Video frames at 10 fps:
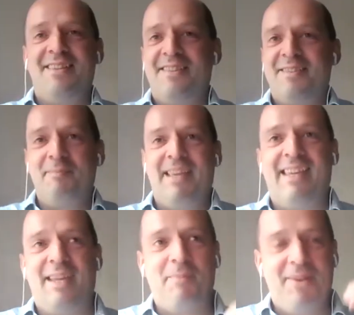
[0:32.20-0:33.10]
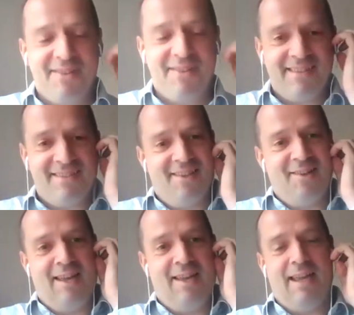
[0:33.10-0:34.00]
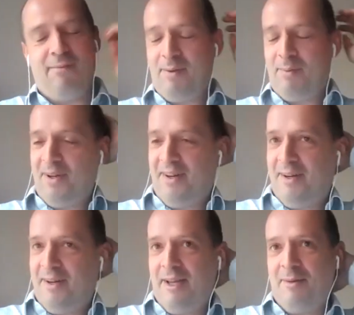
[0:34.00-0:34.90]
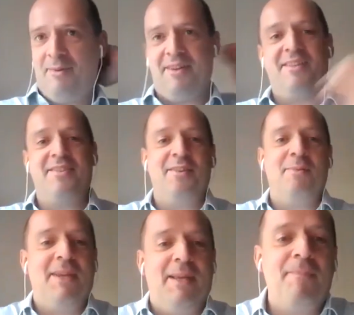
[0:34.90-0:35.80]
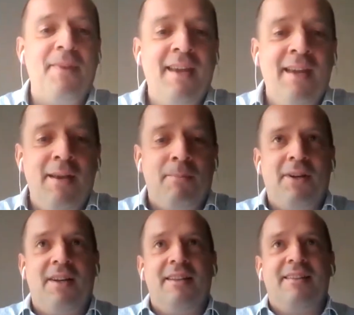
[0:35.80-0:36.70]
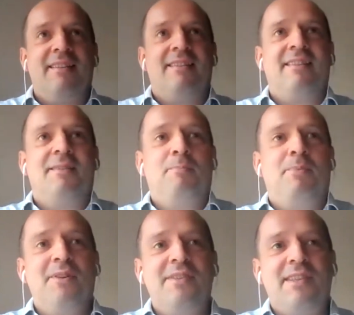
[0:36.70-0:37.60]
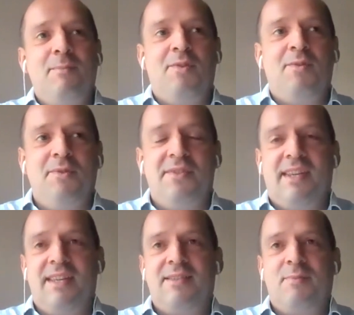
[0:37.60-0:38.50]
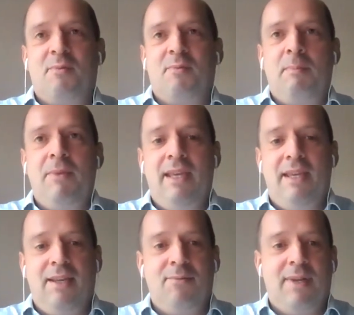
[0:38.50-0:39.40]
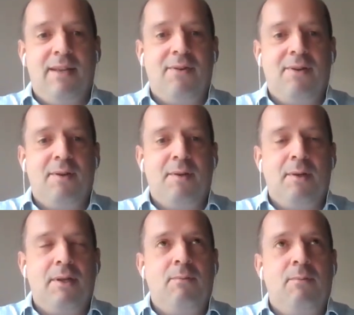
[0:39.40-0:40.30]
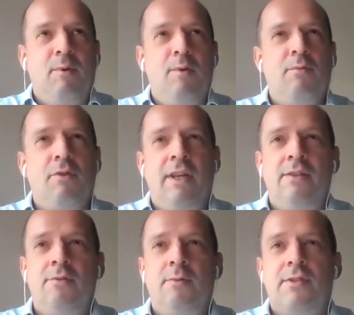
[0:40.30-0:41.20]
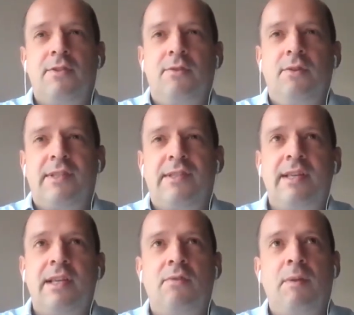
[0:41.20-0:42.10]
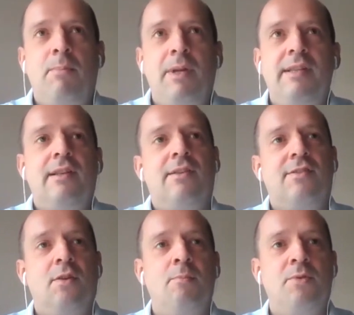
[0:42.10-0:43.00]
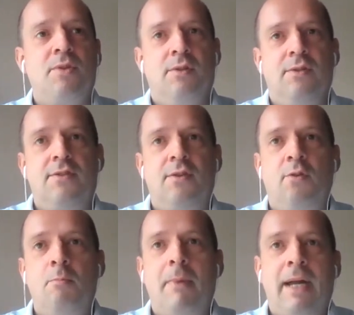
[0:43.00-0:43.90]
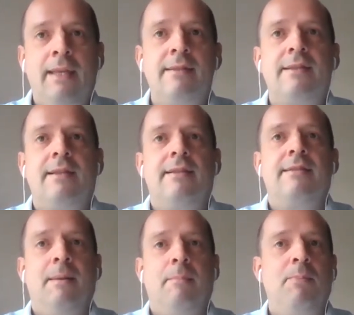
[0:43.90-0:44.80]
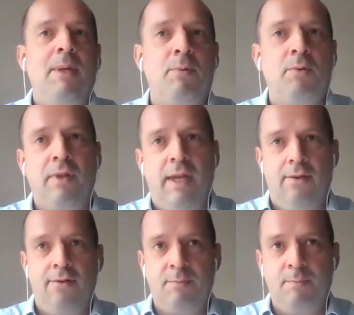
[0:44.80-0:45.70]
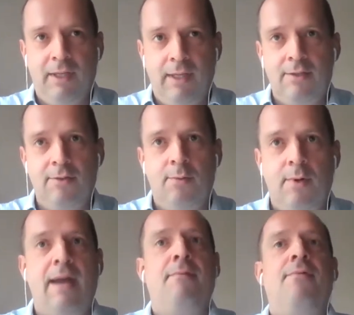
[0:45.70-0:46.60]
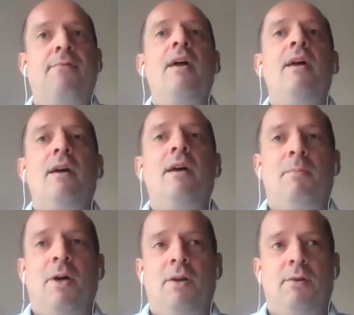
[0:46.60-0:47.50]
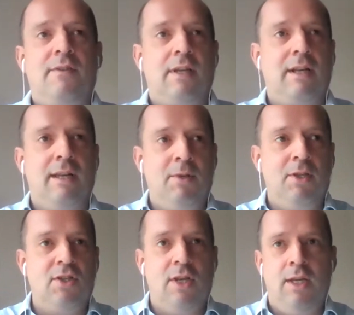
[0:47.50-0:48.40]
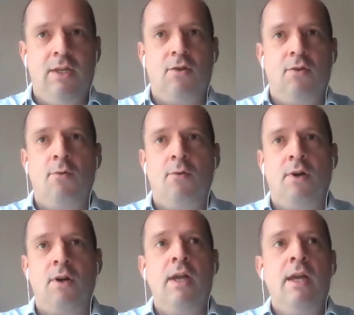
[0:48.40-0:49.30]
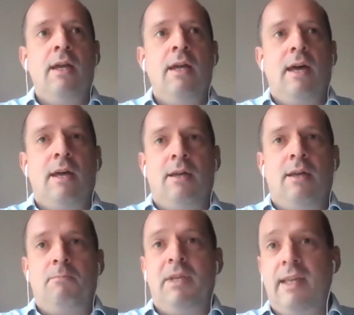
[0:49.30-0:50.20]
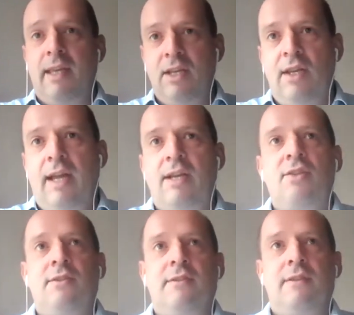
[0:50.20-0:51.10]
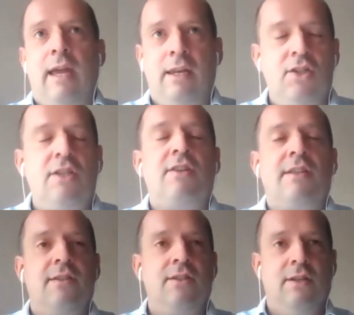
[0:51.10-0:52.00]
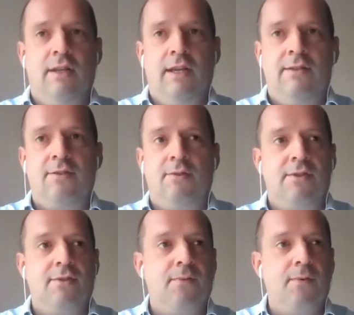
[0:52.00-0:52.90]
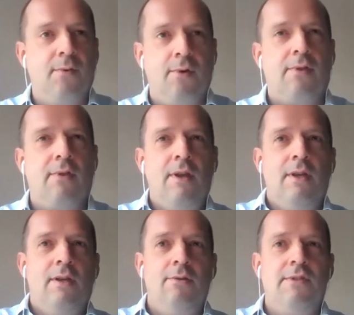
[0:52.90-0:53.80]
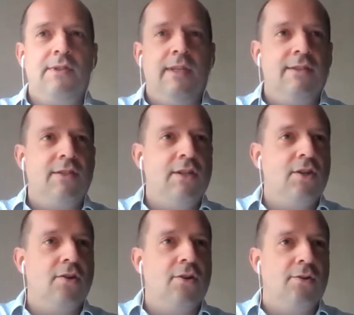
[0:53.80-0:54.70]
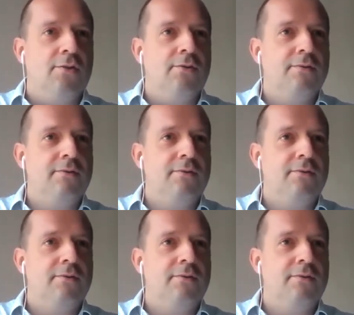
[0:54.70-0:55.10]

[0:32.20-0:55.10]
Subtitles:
Ginger's making appearances everywhere where he shouldn't be. But the policy mood music is what we mean whenever you run into a sort of a set of implicit assumptions or mindsets that people that you're speaking to have about climate change or mitigation actions, energy transition, and so on and so forth. Lucy, is Ginger gone?